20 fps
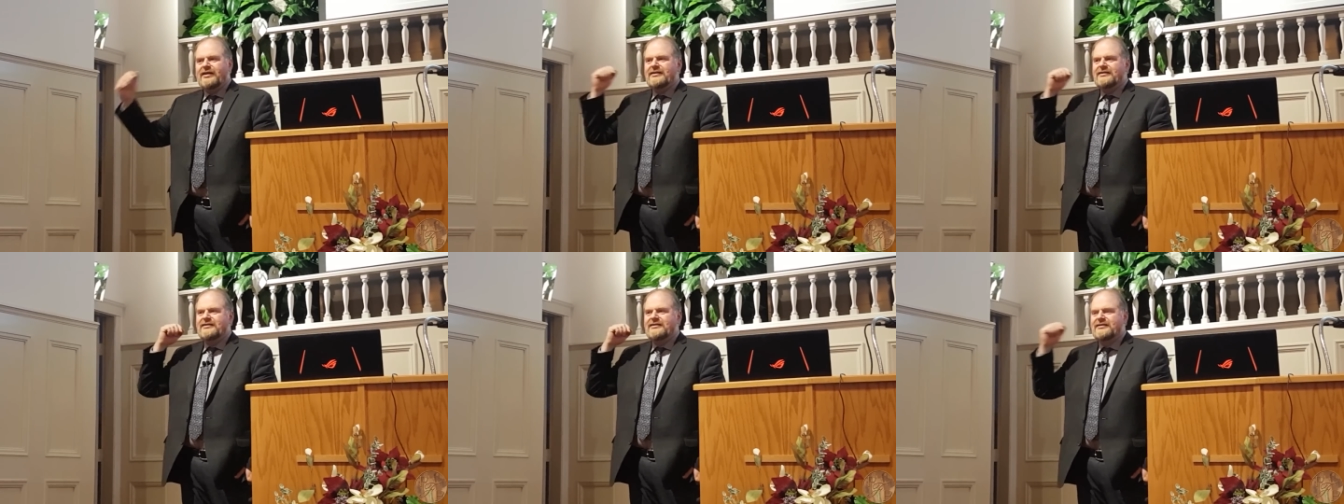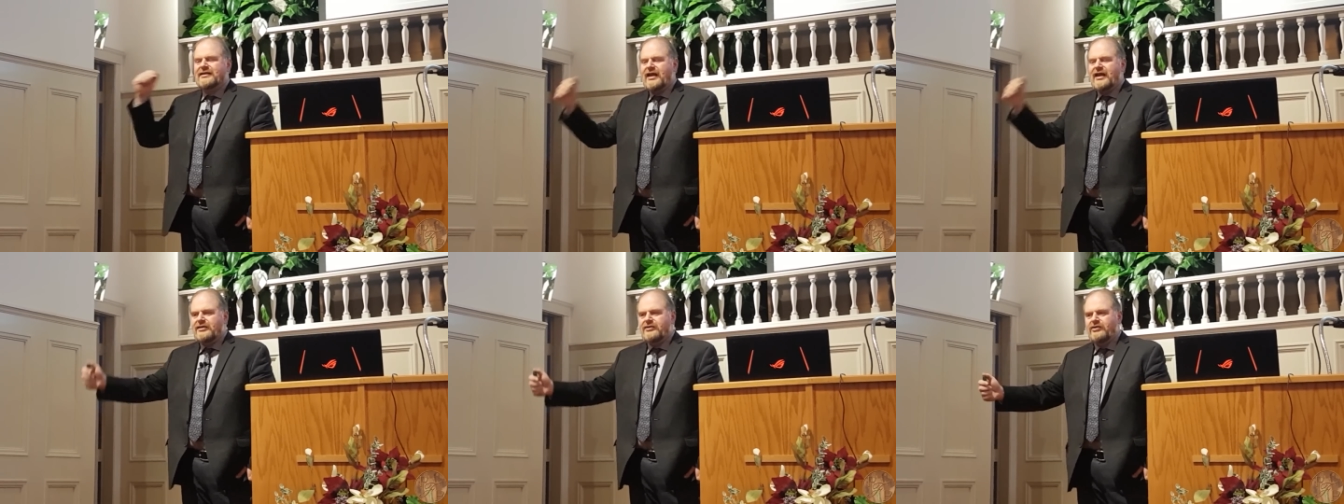
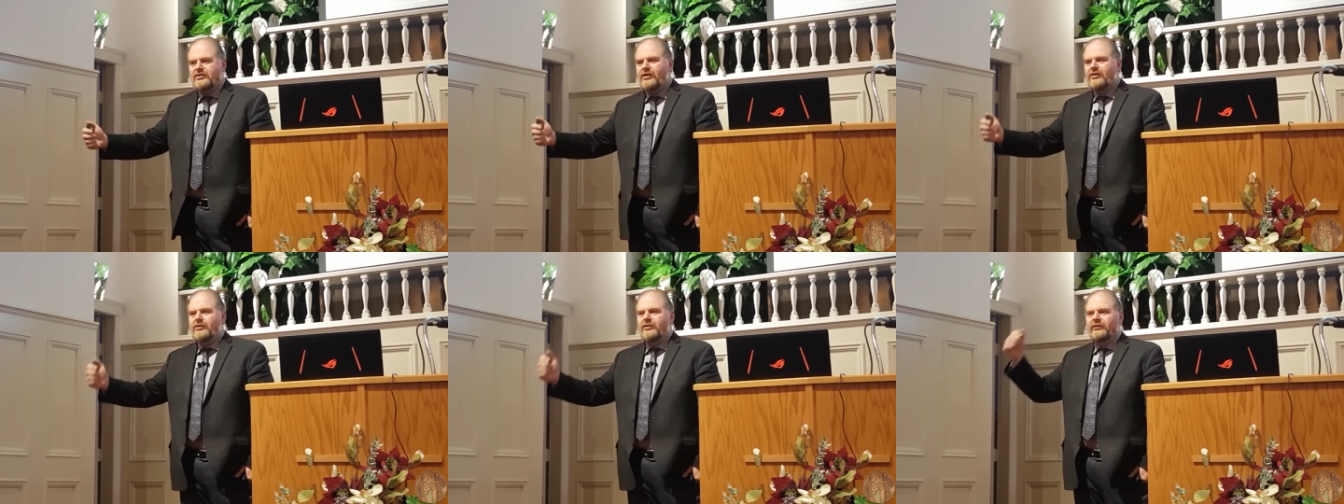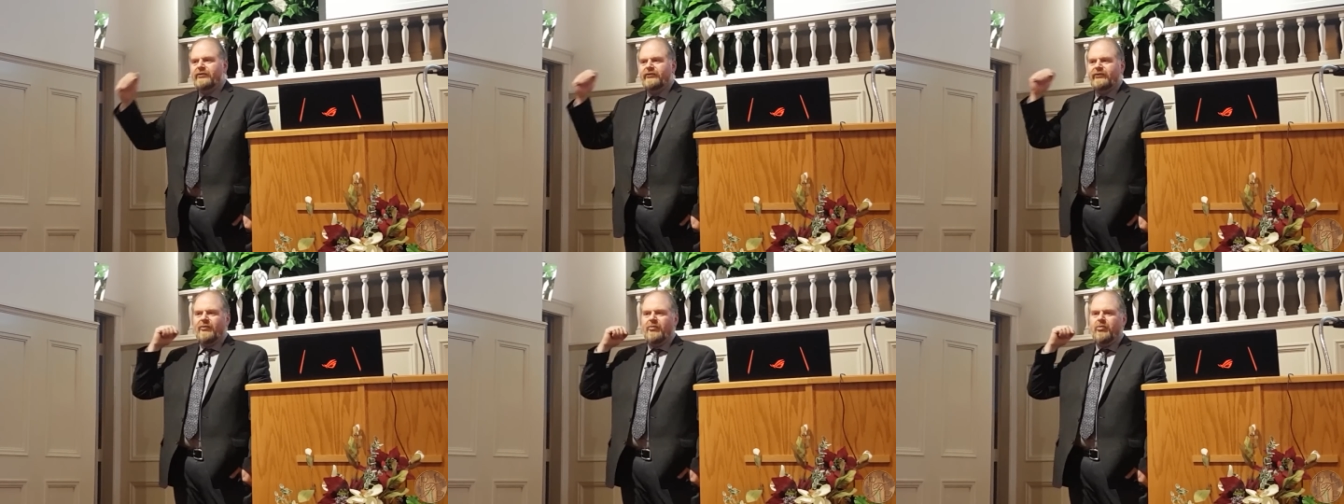Satan
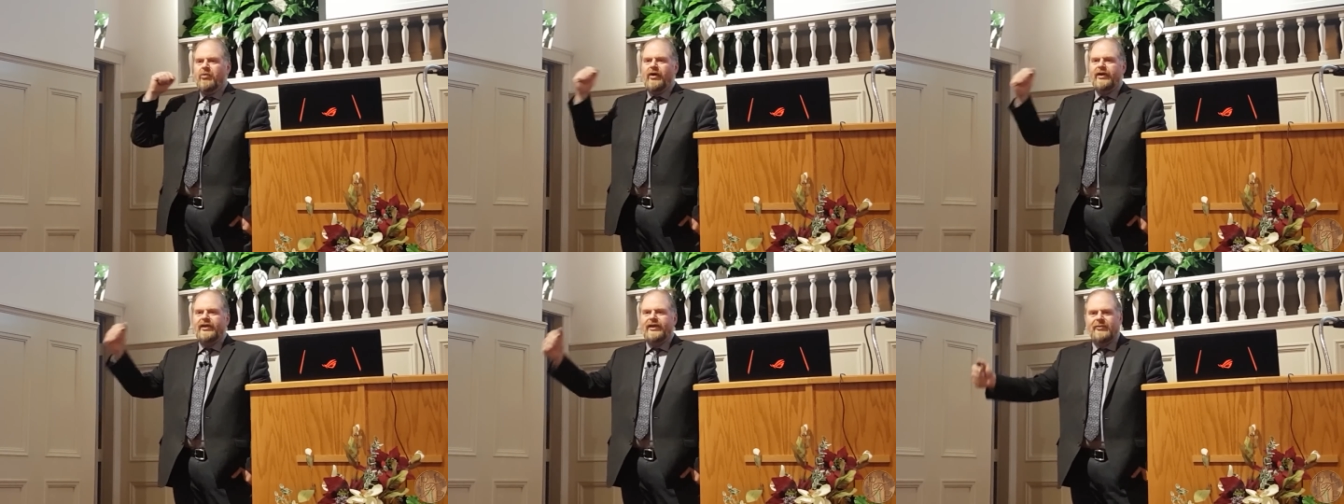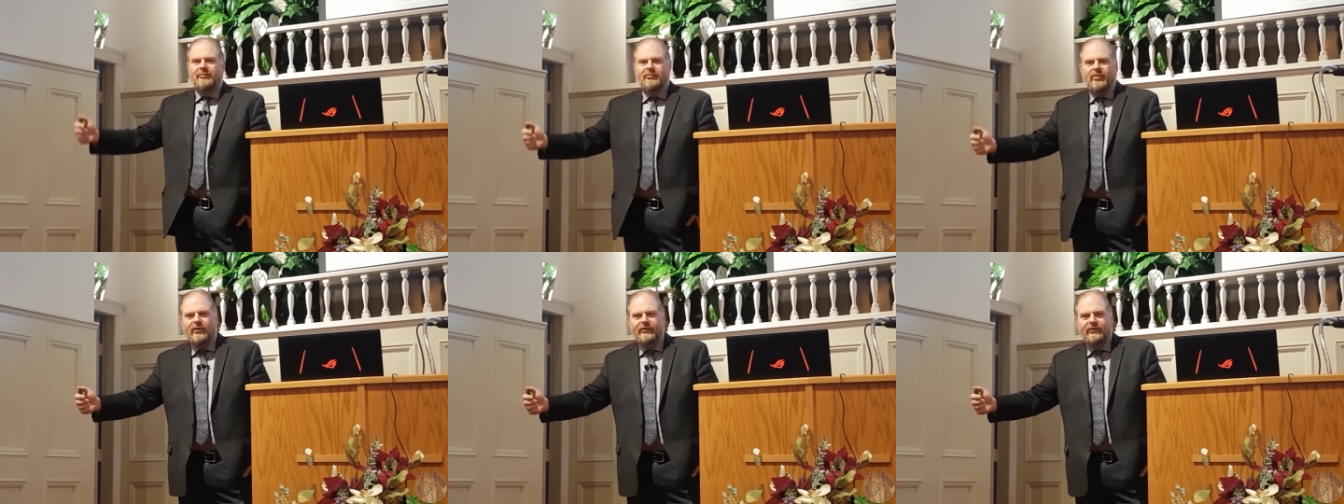knows the
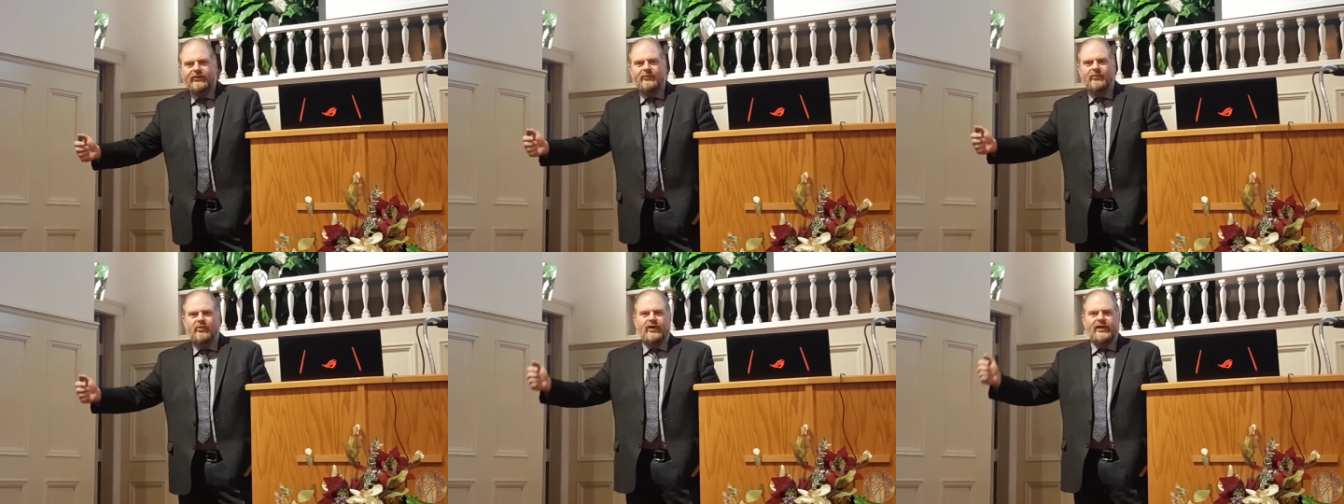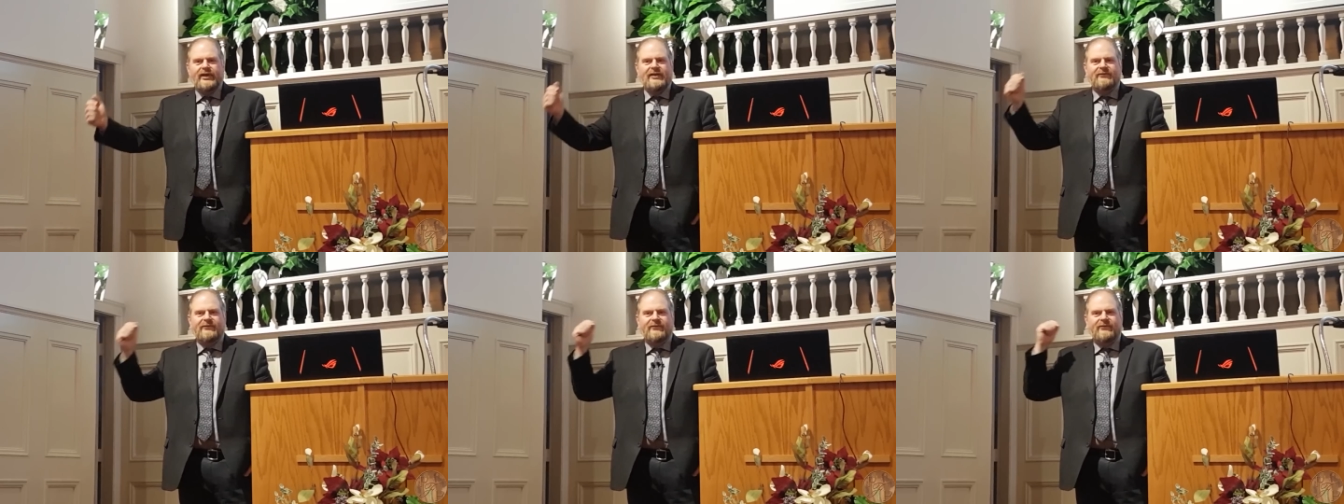boiling, the
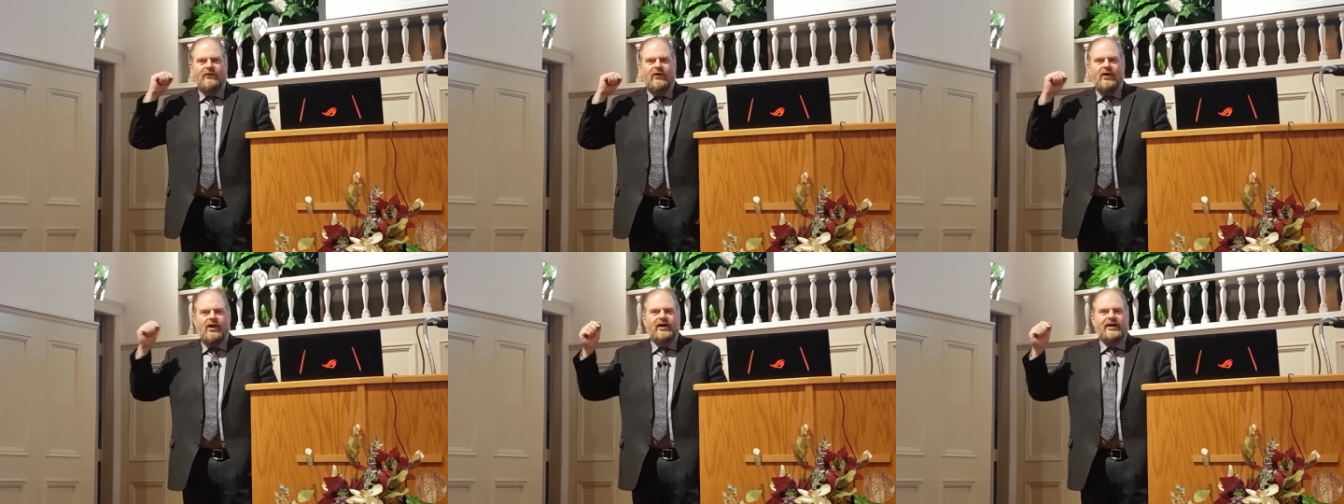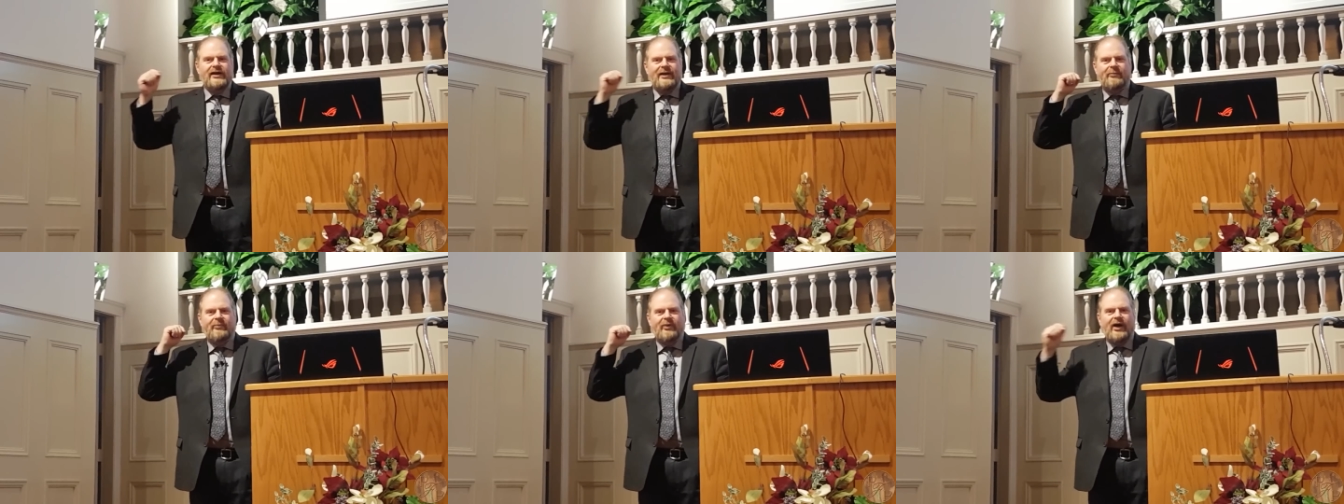boiling
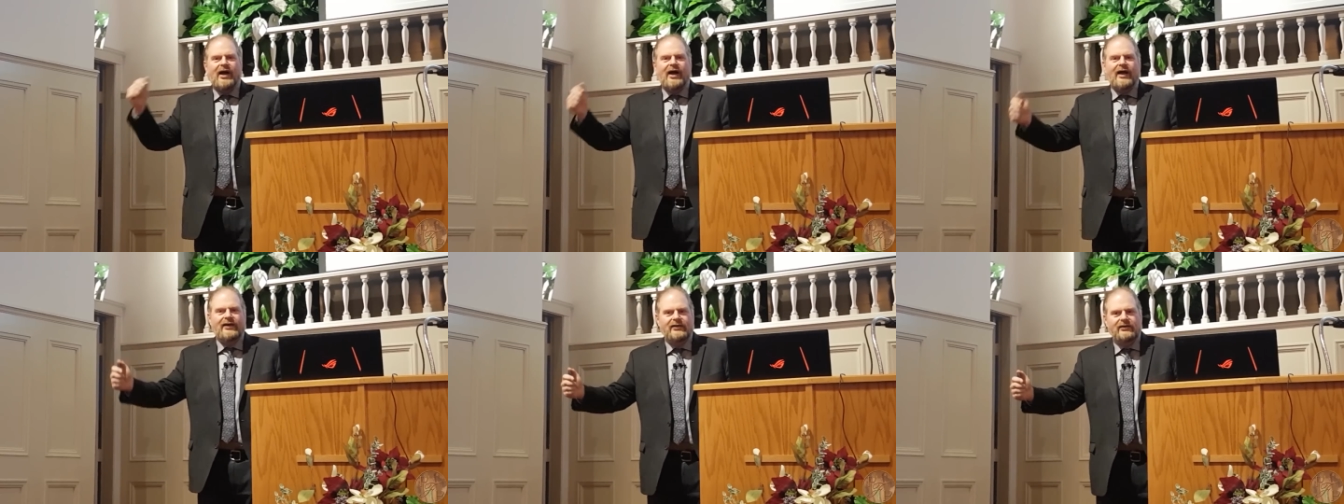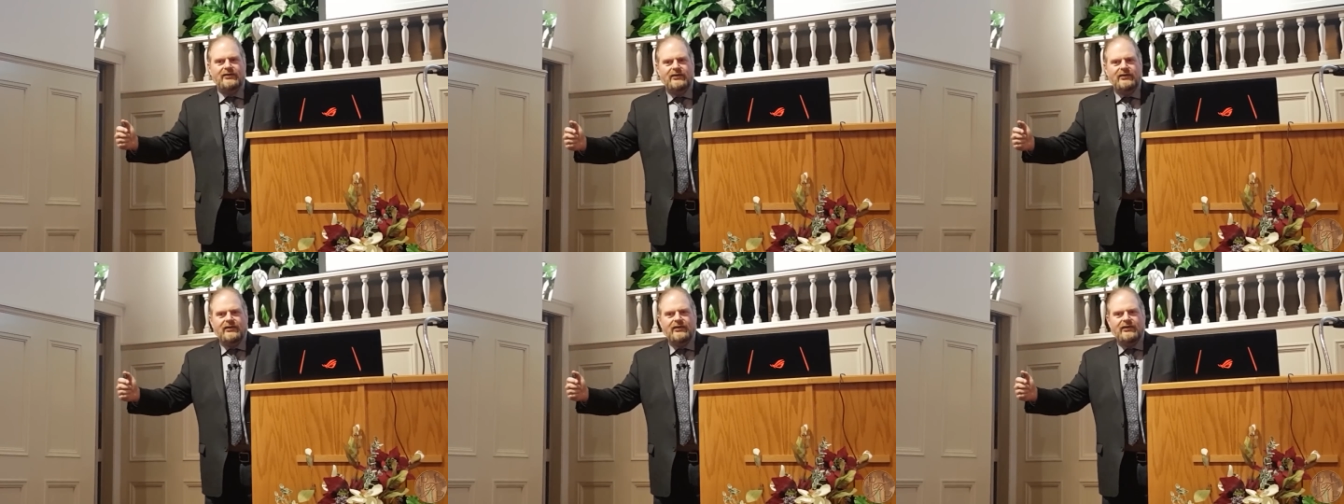frog in a pot.